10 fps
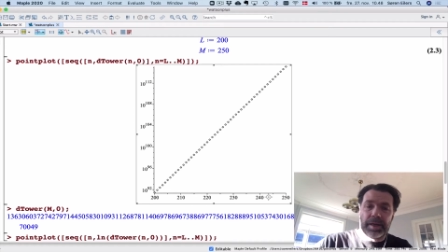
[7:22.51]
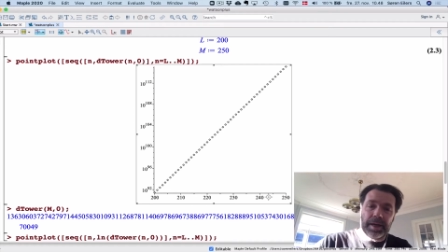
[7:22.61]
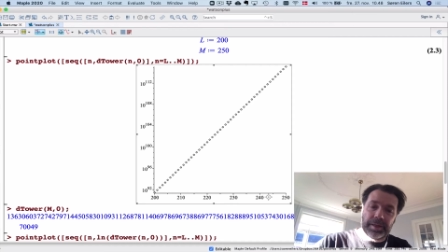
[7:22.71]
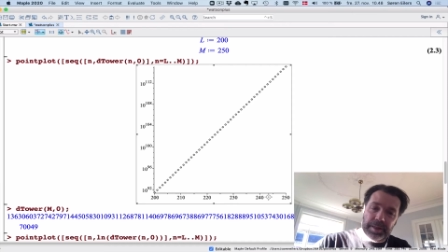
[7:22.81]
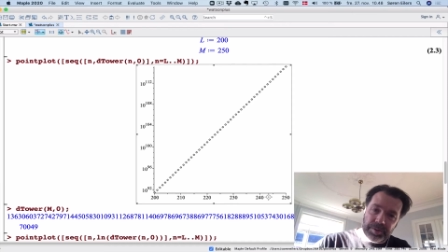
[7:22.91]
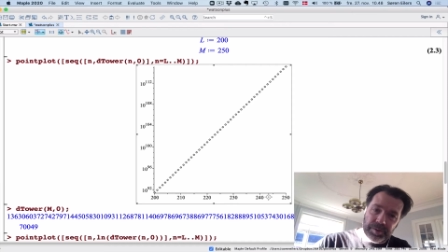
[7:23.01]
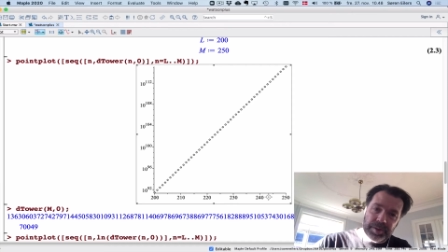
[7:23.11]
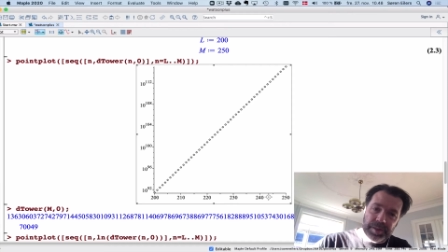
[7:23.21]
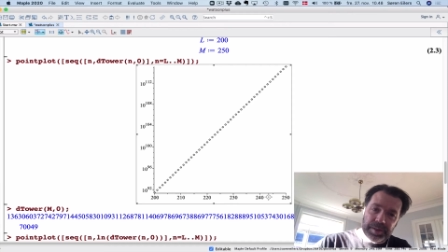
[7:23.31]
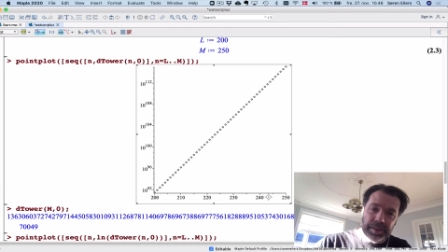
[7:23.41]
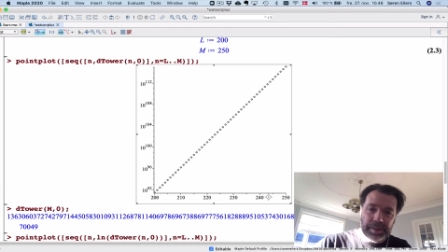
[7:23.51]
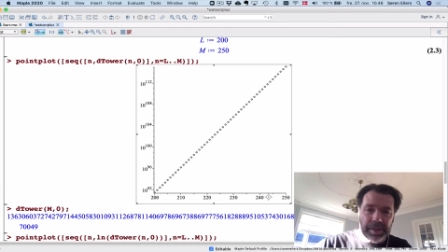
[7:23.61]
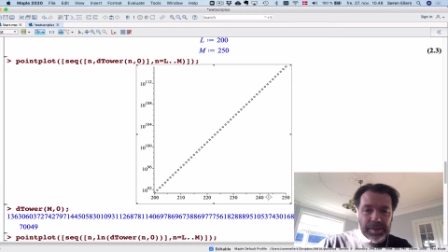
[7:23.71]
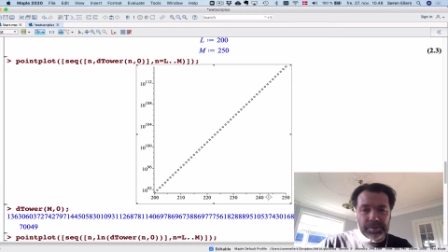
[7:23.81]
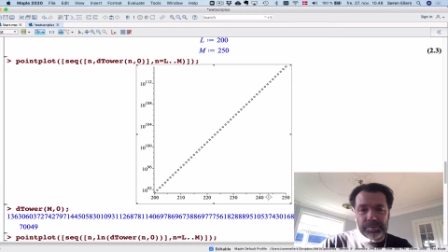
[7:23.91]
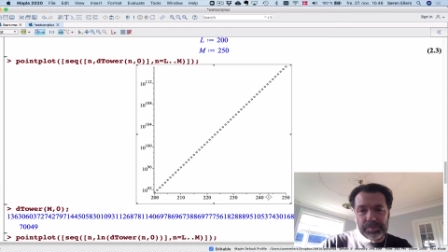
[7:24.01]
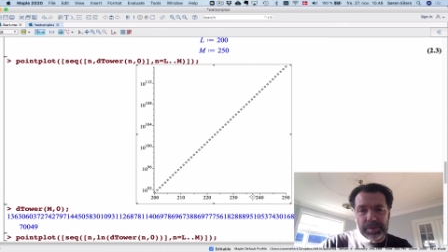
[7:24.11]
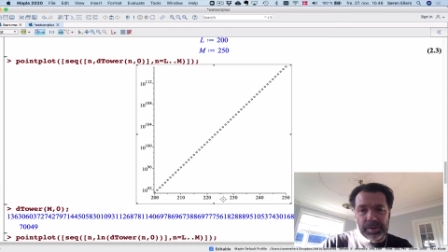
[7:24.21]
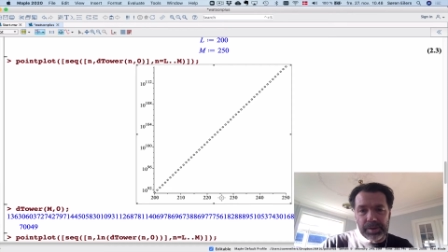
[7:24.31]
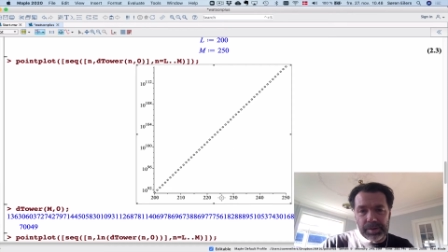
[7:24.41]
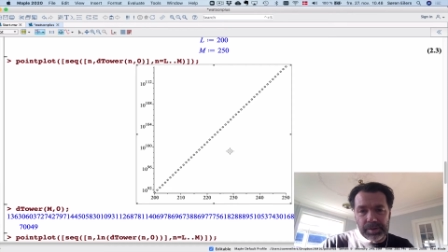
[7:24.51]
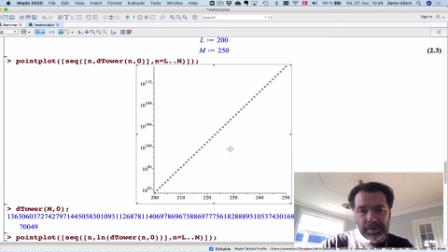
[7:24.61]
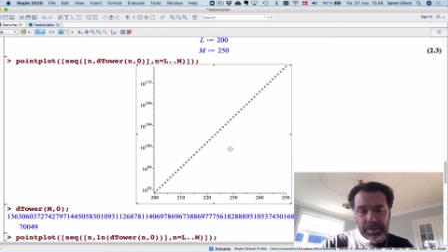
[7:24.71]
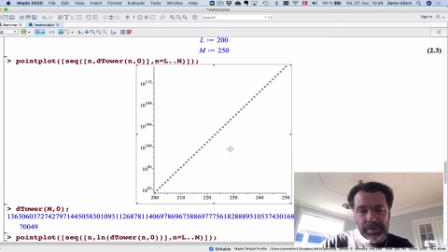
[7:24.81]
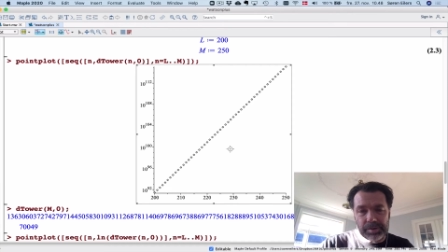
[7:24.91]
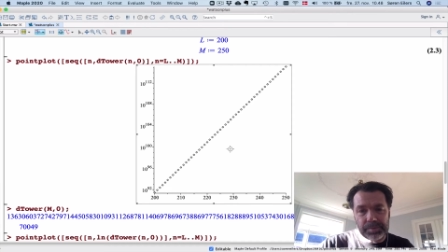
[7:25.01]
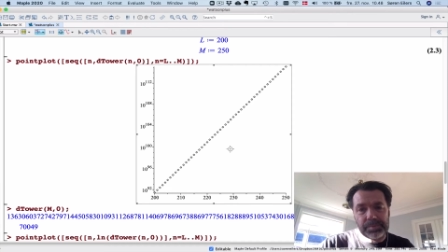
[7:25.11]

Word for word: And as you can see, I get a, uh,